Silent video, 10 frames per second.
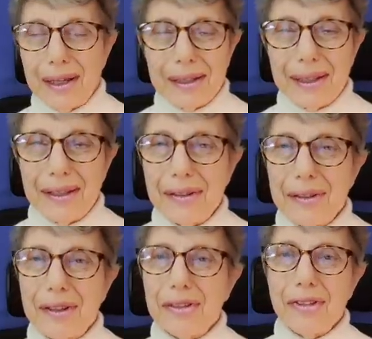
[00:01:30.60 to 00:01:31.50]

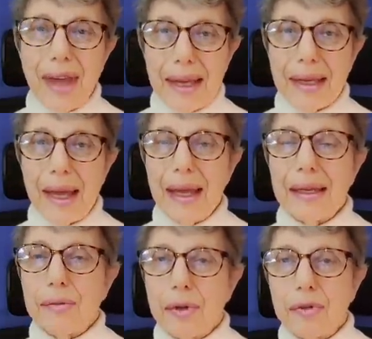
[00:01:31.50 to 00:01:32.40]
Because that
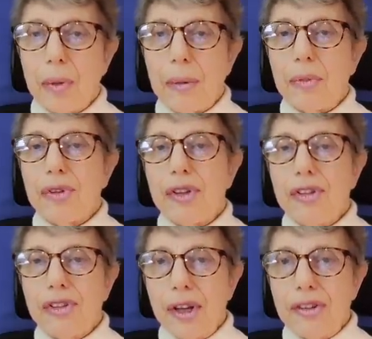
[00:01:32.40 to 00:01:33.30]
guy, Rodwan, was in
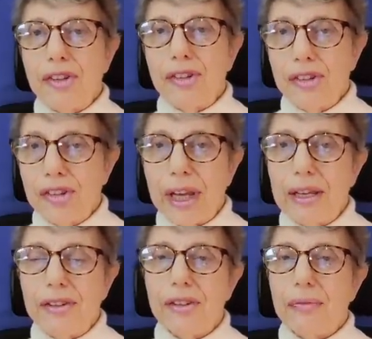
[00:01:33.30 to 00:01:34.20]
such a
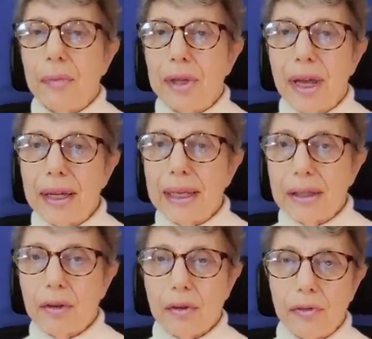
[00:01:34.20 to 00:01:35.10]
state of
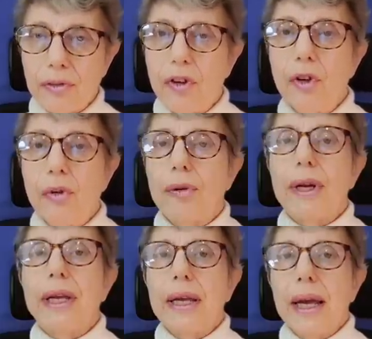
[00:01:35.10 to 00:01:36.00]
maniacal
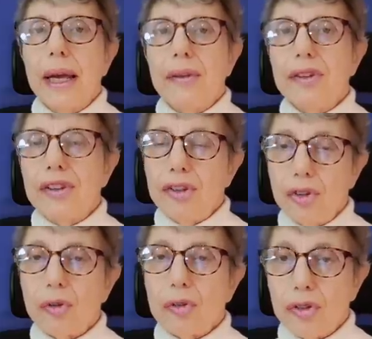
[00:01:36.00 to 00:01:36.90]
fury that it
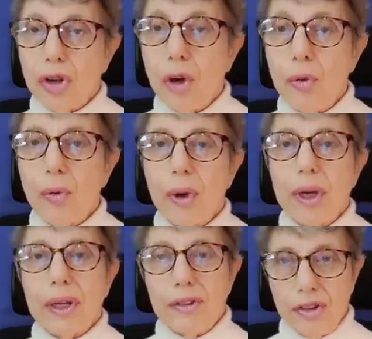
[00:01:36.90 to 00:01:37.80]
took two
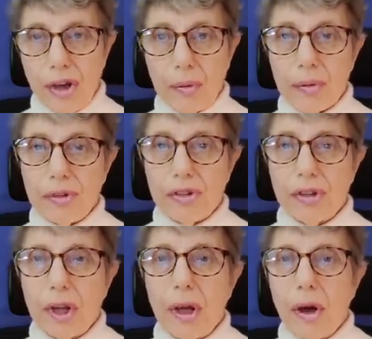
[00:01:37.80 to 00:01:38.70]

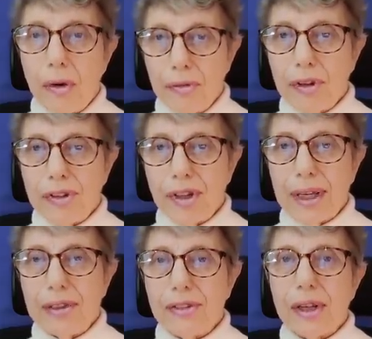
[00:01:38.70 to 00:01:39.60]
jolts of the
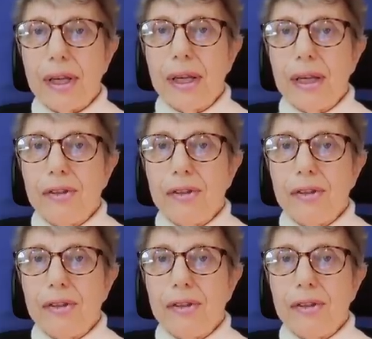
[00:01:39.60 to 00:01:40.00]
taser